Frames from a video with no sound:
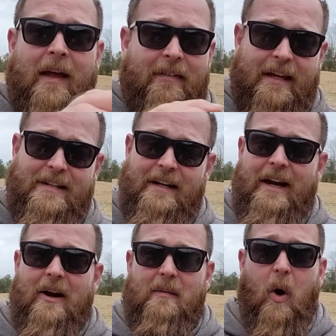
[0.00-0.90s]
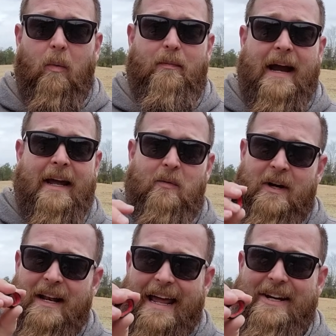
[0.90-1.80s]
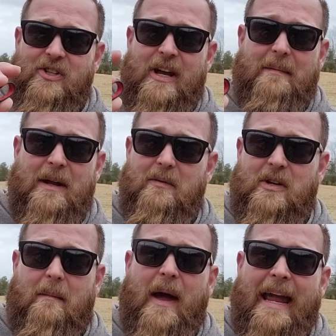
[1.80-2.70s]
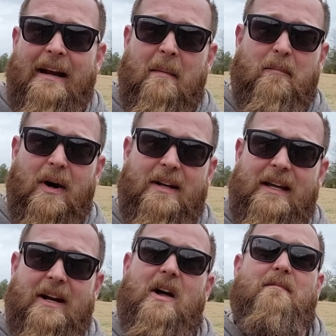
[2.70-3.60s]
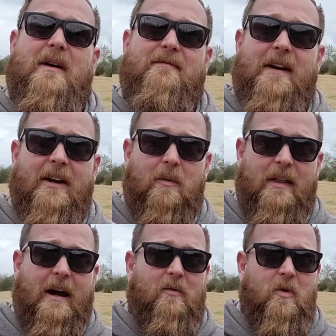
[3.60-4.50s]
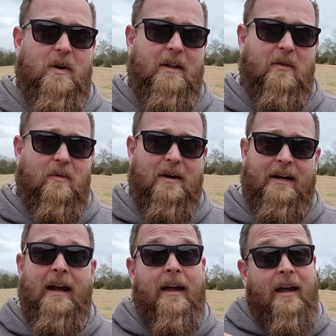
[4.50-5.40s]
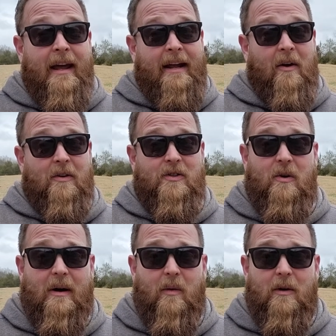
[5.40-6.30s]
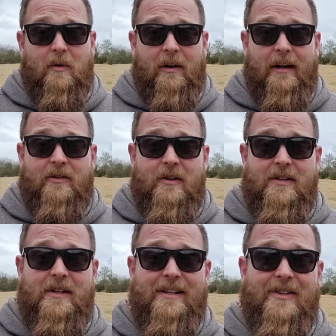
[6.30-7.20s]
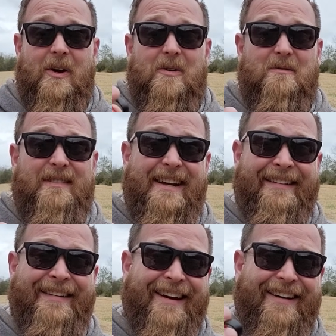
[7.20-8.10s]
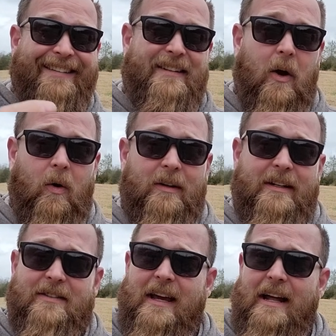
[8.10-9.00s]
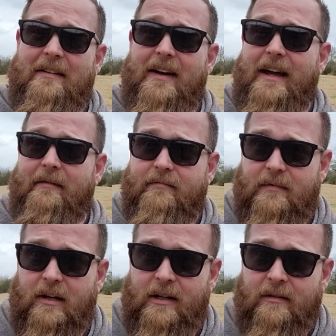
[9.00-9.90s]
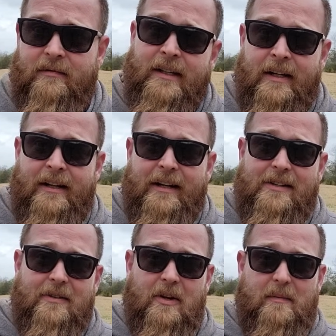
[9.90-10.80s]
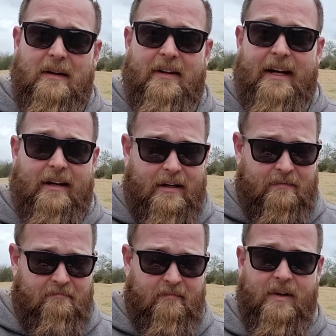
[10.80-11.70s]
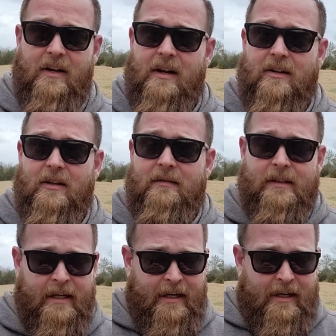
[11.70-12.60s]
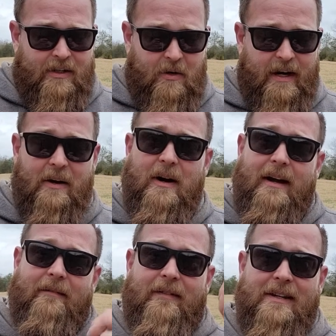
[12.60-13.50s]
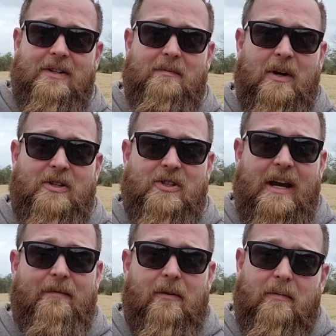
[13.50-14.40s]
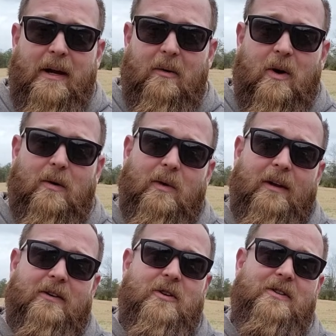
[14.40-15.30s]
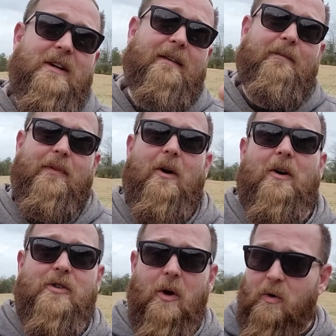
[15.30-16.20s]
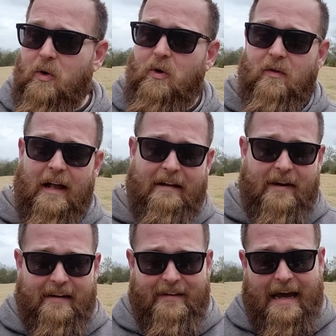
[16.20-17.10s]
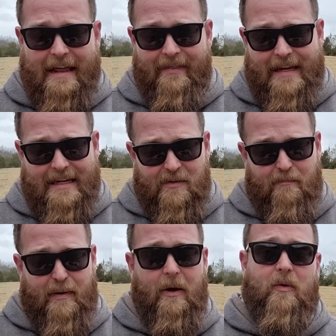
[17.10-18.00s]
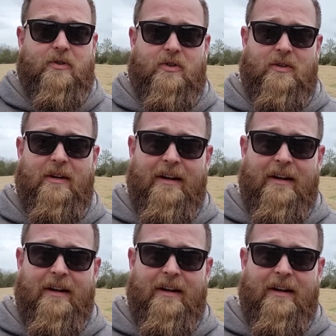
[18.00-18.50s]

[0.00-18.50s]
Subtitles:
That 10-karat gold band, when it egg-shaped, it was a pain in the butt to get it off my finger without ruining the ring. And also, I work with electricity, so 10-karat gold is kind of a no-no. It's a little bit of a conductor. So anyway, this is much safer for me to work with electricity. Also, Groove Life has got these belts.